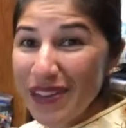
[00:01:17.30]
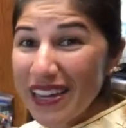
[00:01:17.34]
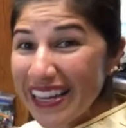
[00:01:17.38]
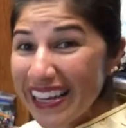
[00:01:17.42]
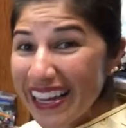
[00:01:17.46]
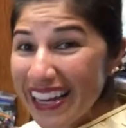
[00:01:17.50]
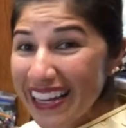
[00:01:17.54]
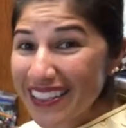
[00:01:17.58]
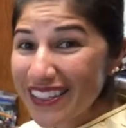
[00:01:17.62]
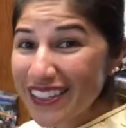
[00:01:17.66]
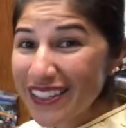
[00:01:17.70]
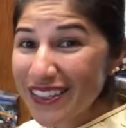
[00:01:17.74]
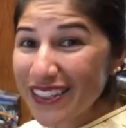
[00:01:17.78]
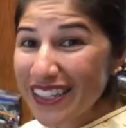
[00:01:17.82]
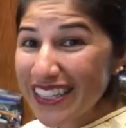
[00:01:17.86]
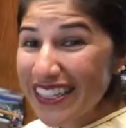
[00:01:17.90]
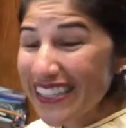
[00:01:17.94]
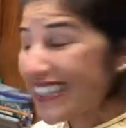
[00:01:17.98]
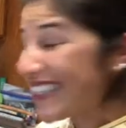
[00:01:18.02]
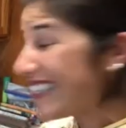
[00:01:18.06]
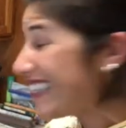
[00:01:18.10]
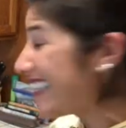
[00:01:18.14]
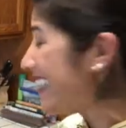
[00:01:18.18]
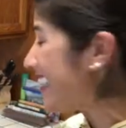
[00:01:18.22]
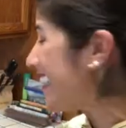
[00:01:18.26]
me, as you
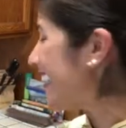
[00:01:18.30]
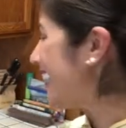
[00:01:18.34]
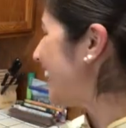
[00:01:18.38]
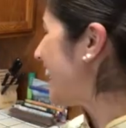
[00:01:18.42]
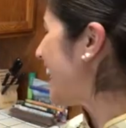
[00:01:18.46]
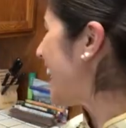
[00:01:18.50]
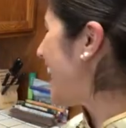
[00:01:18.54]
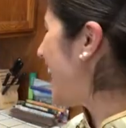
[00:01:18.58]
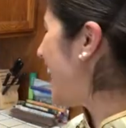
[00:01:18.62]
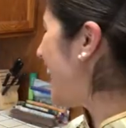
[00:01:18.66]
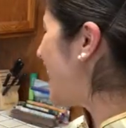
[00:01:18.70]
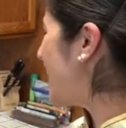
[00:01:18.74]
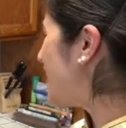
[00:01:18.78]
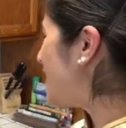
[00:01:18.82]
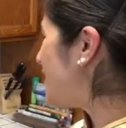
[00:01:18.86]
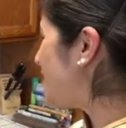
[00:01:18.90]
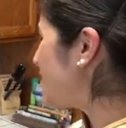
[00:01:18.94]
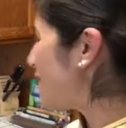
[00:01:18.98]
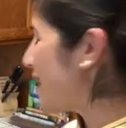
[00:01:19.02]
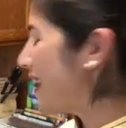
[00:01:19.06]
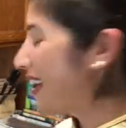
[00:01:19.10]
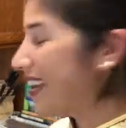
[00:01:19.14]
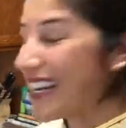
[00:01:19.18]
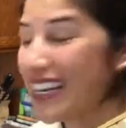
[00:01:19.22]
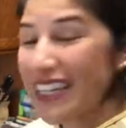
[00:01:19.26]
can see,
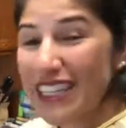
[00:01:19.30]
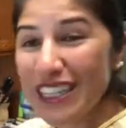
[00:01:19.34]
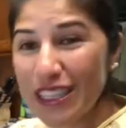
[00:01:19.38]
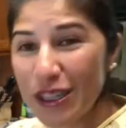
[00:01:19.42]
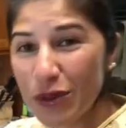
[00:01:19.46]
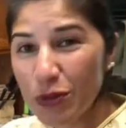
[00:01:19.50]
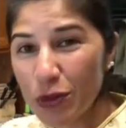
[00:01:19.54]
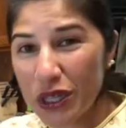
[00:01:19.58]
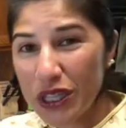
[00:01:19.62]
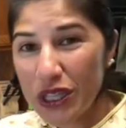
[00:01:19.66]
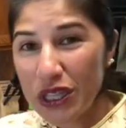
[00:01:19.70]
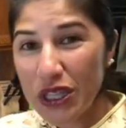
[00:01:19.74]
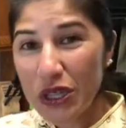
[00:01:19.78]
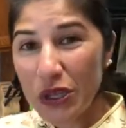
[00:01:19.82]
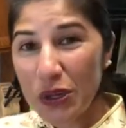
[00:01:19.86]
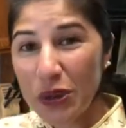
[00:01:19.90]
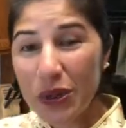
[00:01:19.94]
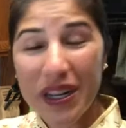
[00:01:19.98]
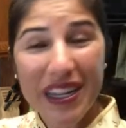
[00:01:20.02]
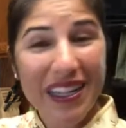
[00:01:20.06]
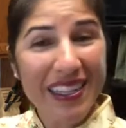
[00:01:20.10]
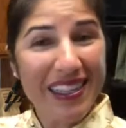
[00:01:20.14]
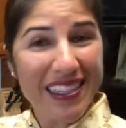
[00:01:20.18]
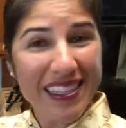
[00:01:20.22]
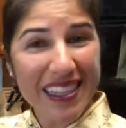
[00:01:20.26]
um, and I just want
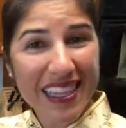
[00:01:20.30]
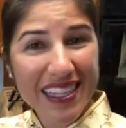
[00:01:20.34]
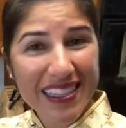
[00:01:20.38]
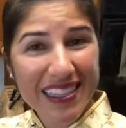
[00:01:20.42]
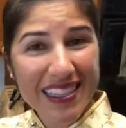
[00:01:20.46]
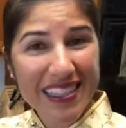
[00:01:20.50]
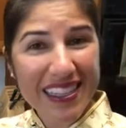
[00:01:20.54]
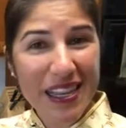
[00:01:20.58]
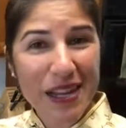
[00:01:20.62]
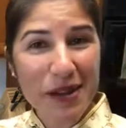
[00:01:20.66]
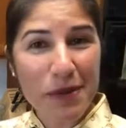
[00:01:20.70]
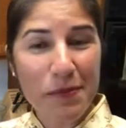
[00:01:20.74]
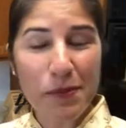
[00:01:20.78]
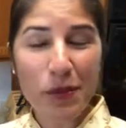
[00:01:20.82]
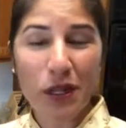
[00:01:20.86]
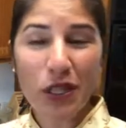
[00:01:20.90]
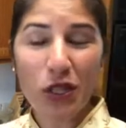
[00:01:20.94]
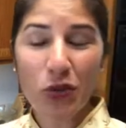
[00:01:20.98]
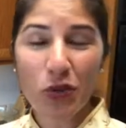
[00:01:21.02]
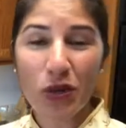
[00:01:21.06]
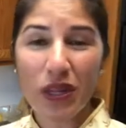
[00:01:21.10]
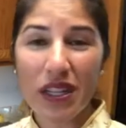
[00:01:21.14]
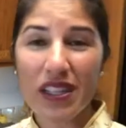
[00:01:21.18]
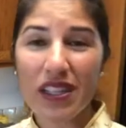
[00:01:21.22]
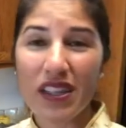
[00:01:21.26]
to assess them,
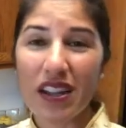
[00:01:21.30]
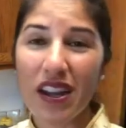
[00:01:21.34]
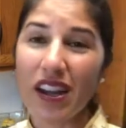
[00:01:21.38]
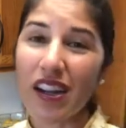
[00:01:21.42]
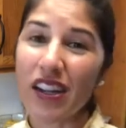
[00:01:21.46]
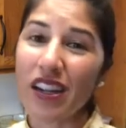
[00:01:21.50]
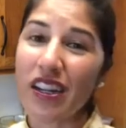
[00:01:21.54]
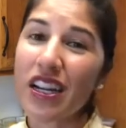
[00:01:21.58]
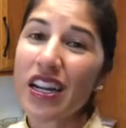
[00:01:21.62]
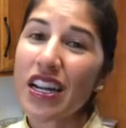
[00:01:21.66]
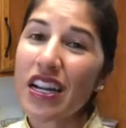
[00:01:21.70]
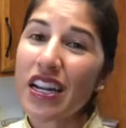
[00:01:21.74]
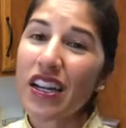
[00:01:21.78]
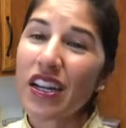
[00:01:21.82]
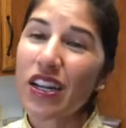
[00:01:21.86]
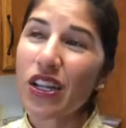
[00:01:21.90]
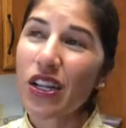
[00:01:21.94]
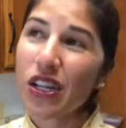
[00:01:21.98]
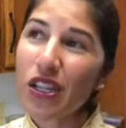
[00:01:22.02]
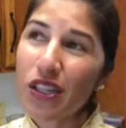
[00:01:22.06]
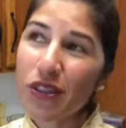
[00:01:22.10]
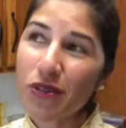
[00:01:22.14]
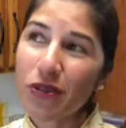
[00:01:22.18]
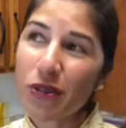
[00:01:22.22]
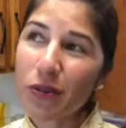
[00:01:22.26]
which ones are
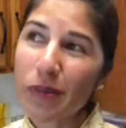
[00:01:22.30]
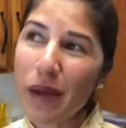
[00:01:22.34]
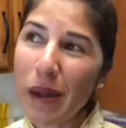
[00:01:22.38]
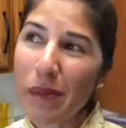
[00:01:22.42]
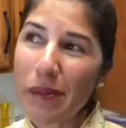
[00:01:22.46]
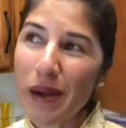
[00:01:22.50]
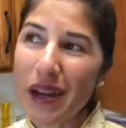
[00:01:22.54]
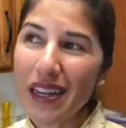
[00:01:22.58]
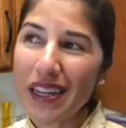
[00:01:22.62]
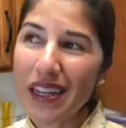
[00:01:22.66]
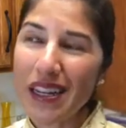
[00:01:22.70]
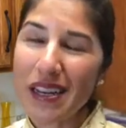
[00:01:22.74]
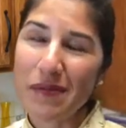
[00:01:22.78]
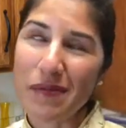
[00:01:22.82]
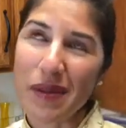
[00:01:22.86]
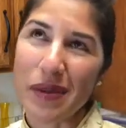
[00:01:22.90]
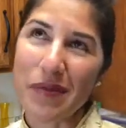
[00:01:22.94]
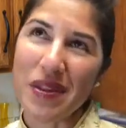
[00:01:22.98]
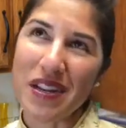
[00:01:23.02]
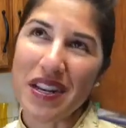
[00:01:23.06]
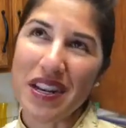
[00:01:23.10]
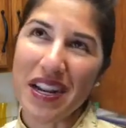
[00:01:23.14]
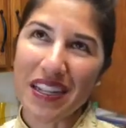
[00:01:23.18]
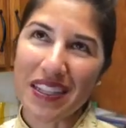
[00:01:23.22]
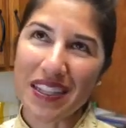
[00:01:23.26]
good for my body,
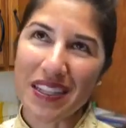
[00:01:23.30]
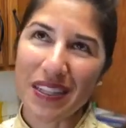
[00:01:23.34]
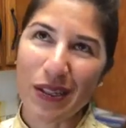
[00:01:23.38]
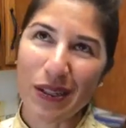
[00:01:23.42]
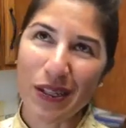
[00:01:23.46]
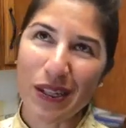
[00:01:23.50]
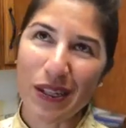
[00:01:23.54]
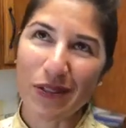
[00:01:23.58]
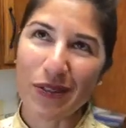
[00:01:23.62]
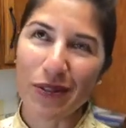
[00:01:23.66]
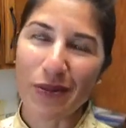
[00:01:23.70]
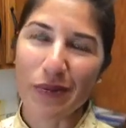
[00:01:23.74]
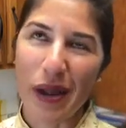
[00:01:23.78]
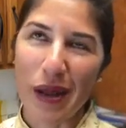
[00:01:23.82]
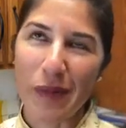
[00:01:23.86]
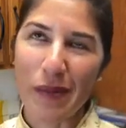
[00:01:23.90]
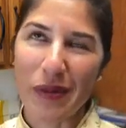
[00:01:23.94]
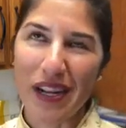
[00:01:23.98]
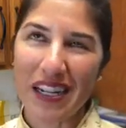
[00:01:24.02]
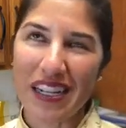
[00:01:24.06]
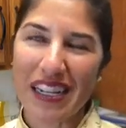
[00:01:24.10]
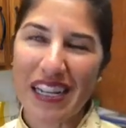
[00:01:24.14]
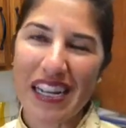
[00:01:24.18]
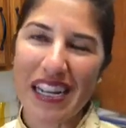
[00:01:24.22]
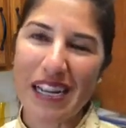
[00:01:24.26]
maybe not so good for my
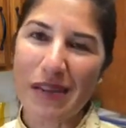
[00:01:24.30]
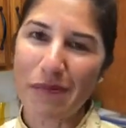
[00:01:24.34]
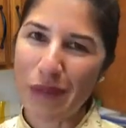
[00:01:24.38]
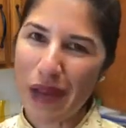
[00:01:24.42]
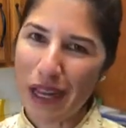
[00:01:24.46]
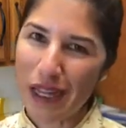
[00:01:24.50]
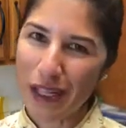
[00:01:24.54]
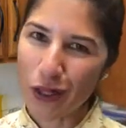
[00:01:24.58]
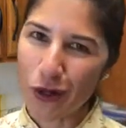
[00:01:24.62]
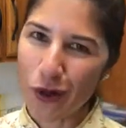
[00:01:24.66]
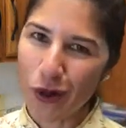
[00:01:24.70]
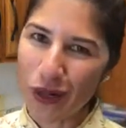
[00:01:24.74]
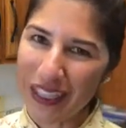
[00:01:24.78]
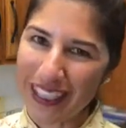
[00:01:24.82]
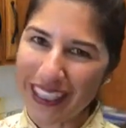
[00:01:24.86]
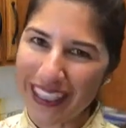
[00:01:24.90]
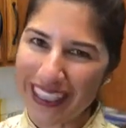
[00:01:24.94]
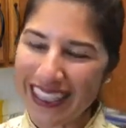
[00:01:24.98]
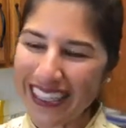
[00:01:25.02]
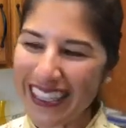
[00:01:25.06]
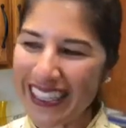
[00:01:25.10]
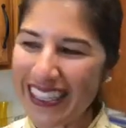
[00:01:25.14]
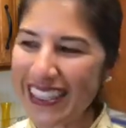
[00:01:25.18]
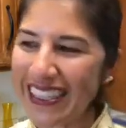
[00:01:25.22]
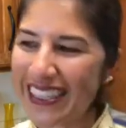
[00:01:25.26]
body in mass
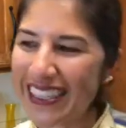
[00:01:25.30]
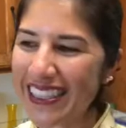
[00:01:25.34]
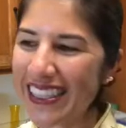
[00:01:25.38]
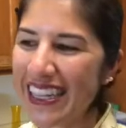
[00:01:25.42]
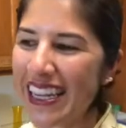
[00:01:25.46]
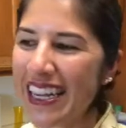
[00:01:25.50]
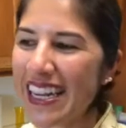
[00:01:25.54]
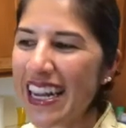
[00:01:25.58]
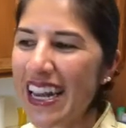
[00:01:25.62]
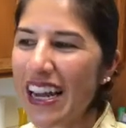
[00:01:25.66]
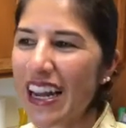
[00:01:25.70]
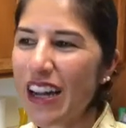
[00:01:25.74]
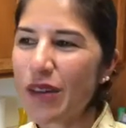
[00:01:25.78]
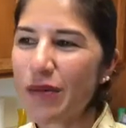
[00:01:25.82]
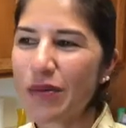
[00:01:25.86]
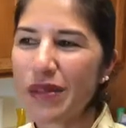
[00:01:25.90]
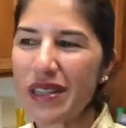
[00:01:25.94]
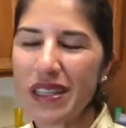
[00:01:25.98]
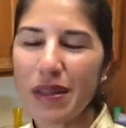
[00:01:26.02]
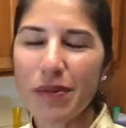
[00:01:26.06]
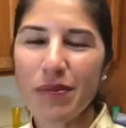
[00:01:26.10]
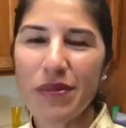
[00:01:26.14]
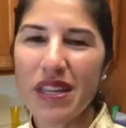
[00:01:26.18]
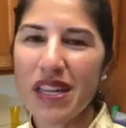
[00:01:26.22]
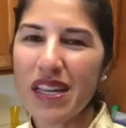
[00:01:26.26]
quantities. Um,
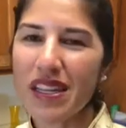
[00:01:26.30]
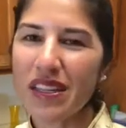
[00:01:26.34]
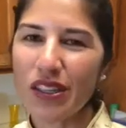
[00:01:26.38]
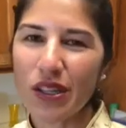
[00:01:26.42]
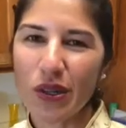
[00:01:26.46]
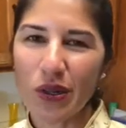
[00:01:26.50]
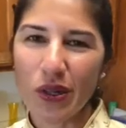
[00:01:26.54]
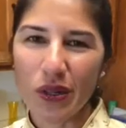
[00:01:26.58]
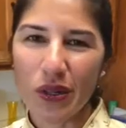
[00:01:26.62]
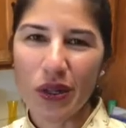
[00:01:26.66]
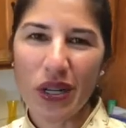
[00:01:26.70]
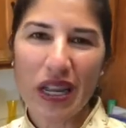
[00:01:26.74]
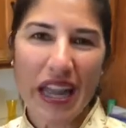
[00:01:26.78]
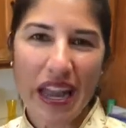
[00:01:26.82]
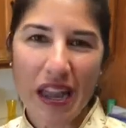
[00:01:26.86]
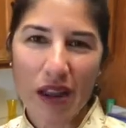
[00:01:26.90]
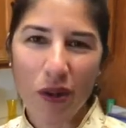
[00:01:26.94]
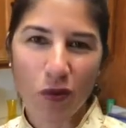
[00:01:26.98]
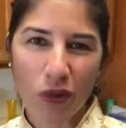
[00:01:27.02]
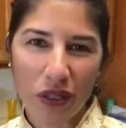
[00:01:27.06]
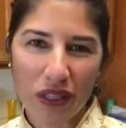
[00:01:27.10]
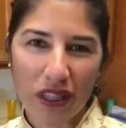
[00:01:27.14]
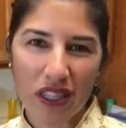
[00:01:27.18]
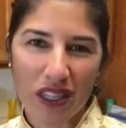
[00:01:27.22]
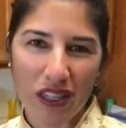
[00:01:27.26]
some things are okay
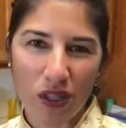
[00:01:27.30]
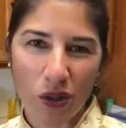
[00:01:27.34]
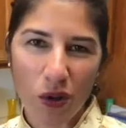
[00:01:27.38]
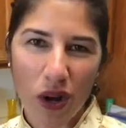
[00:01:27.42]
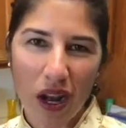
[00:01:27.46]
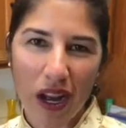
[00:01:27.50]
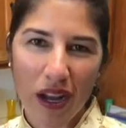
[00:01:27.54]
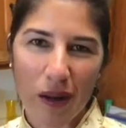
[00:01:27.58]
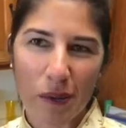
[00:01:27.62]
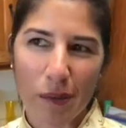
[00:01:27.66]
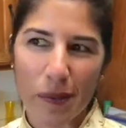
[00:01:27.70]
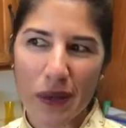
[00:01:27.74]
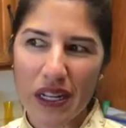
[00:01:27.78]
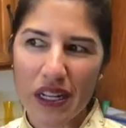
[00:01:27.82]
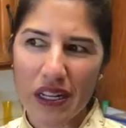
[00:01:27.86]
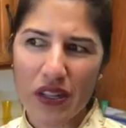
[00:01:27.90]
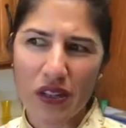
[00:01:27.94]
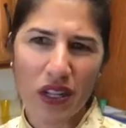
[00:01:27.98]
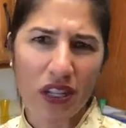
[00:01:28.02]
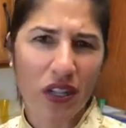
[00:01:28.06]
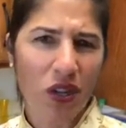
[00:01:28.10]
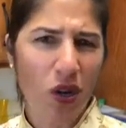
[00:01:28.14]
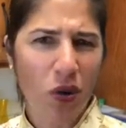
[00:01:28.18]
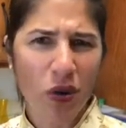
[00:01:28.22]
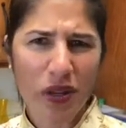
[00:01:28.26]
once in a while, but you
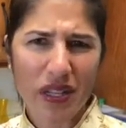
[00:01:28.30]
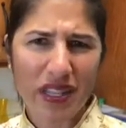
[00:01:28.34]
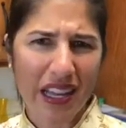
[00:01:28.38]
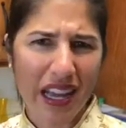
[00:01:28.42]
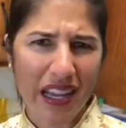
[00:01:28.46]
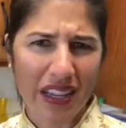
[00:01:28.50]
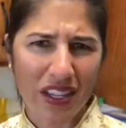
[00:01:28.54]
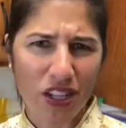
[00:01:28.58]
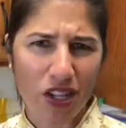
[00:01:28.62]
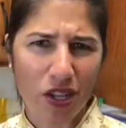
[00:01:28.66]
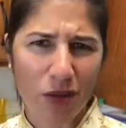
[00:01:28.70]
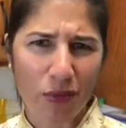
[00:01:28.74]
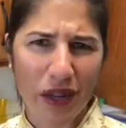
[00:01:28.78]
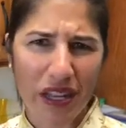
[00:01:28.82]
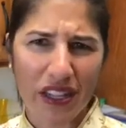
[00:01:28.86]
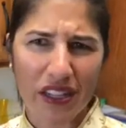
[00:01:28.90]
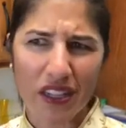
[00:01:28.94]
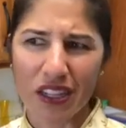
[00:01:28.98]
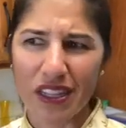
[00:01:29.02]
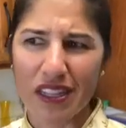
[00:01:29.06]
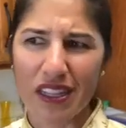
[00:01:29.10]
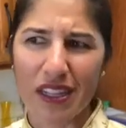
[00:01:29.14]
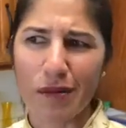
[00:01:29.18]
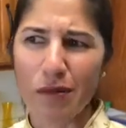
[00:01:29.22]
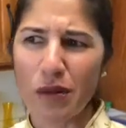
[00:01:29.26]
can always ask your
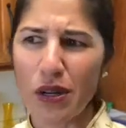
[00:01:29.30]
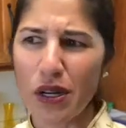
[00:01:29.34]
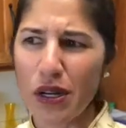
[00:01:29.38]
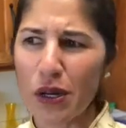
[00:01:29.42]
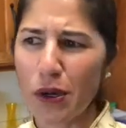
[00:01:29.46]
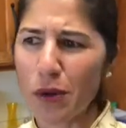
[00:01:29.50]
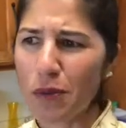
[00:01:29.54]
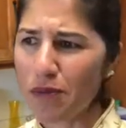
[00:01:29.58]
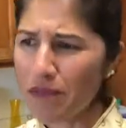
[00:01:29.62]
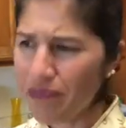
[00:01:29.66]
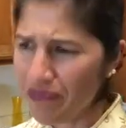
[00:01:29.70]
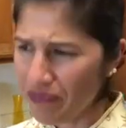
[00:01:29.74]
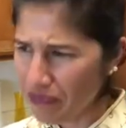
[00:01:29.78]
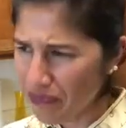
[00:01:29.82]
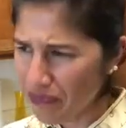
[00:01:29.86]
pendulum, you know,